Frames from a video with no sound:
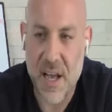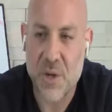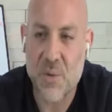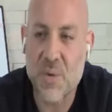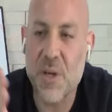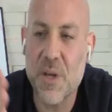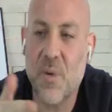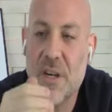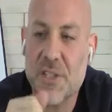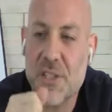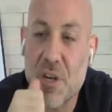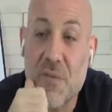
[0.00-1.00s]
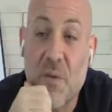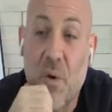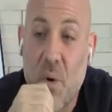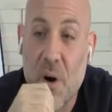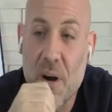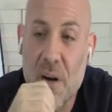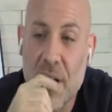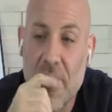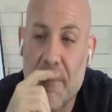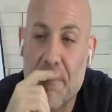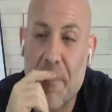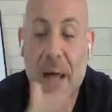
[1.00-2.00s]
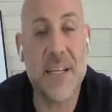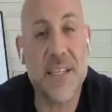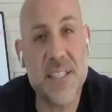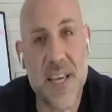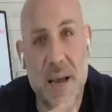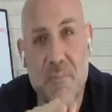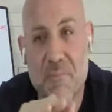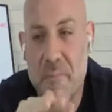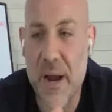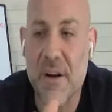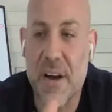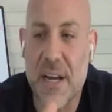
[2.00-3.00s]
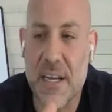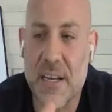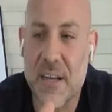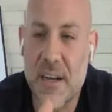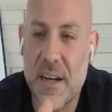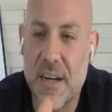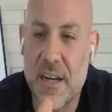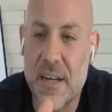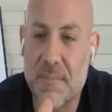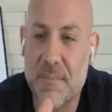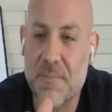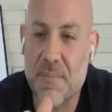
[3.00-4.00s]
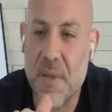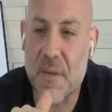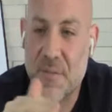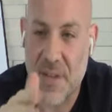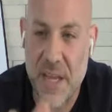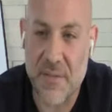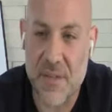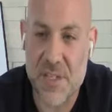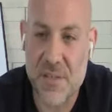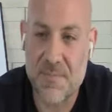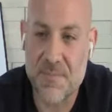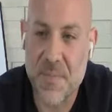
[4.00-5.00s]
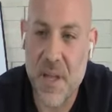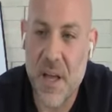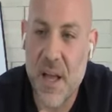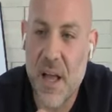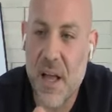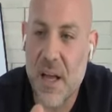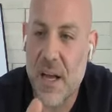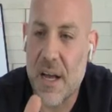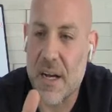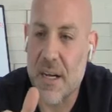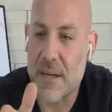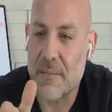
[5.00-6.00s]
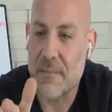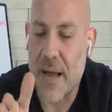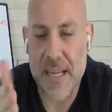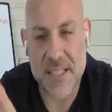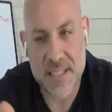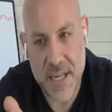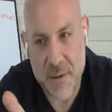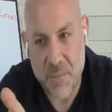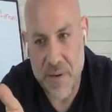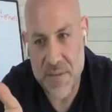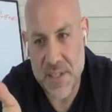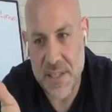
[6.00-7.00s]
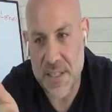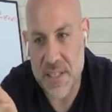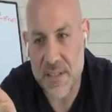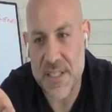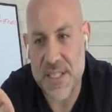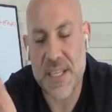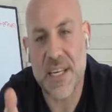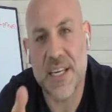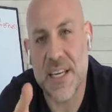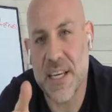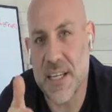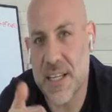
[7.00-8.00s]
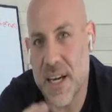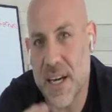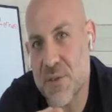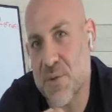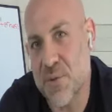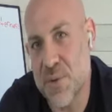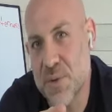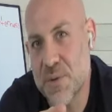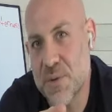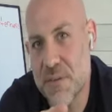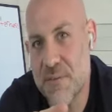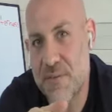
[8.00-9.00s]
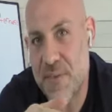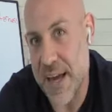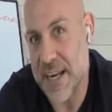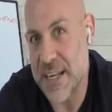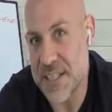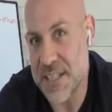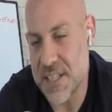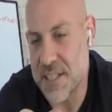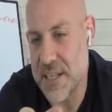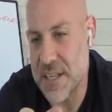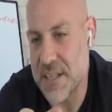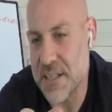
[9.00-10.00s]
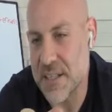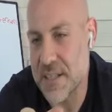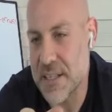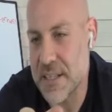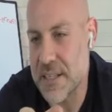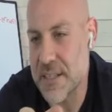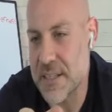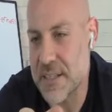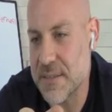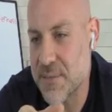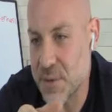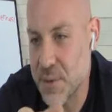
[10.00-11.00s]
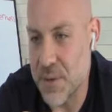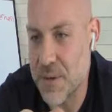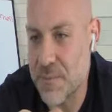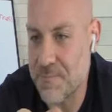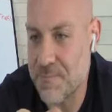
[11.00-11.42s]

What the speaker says: You really want to just look for balance and marrying of flavors. As stated previously, acidity can cut through fattiness in a food,